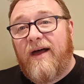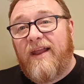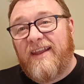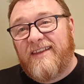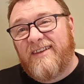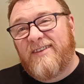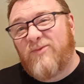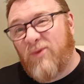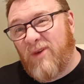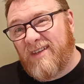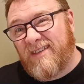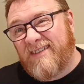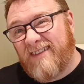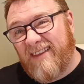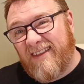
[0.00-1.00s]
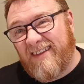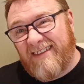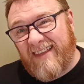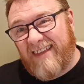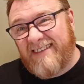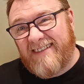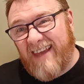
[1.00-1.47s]
And I just wish
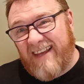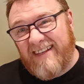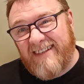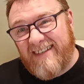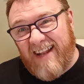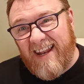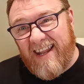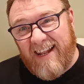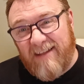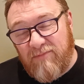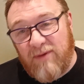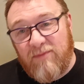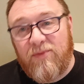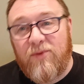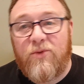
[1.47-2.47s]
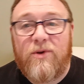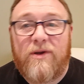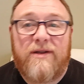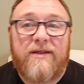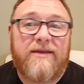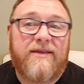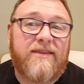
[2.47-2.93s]
that this had just a little bit
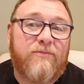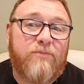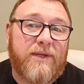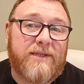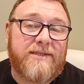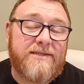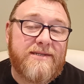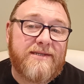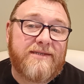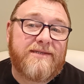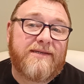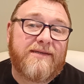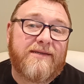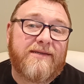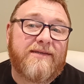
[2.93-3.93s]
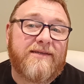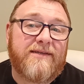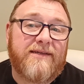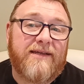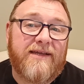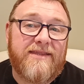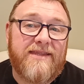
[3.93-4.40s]
more of the bitterness
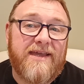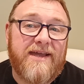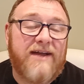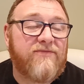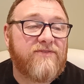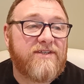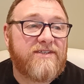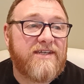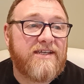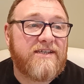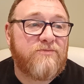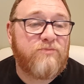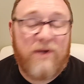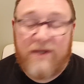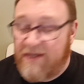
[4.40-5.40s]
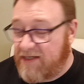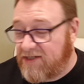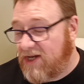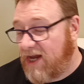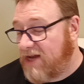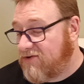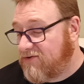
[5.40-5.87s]
in the aftertaste. But
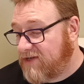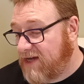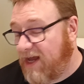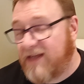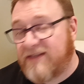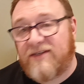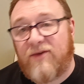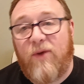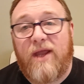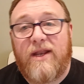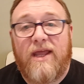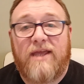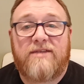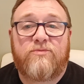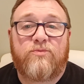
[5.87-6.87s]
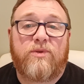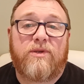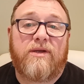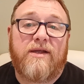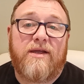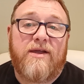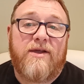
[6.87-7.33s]
in general, yeah, it's quite a nice
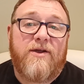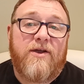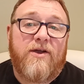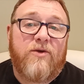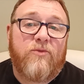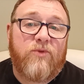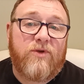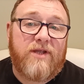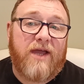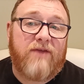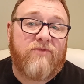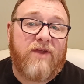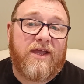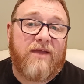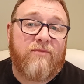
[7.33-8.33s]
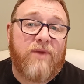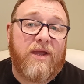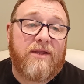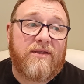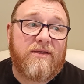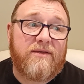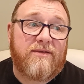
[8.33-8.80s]
beer. Would I
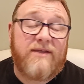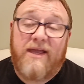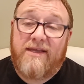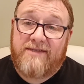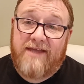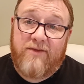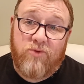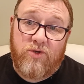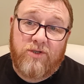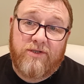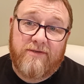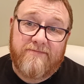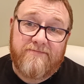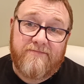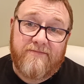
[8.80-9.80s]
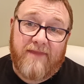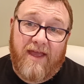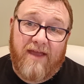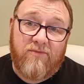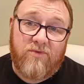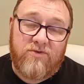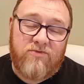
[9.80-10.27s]
recommend it? Yes, I would.
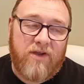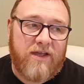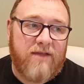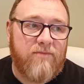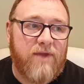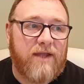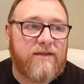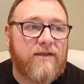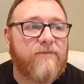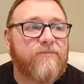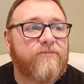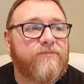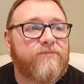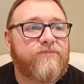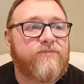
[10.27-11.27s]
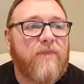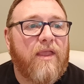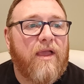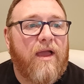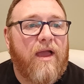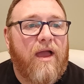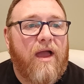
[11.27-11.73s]
I would recommend it.
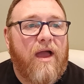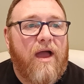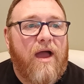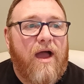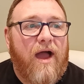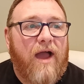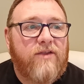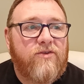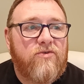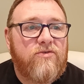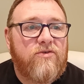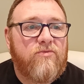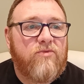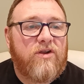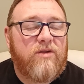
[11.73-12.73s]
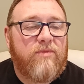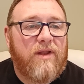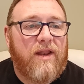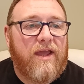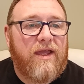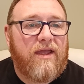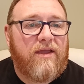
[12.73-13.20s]
I don't know what it'd
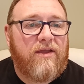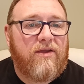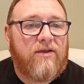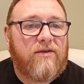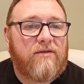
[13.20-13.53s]
be like